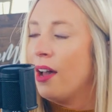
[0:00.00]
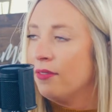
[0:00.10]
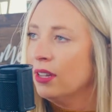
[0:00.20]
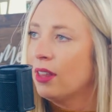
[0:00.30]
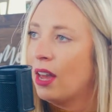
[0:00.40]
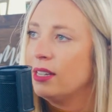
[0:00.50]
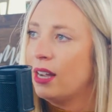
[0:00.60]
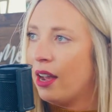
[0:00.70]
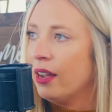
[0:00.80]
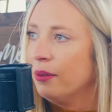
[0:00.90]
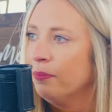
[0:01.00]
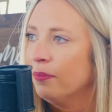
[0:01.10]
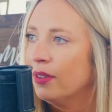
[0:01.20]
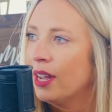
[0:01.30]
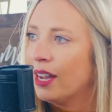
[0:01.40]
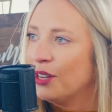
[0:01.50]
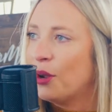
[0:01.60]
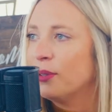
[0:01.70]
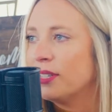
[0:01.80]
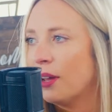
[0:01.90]
Having that time. Yeah. Right. I
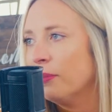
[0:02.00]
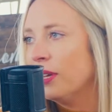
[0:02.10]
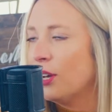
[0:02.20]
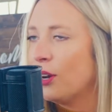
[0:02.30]
know some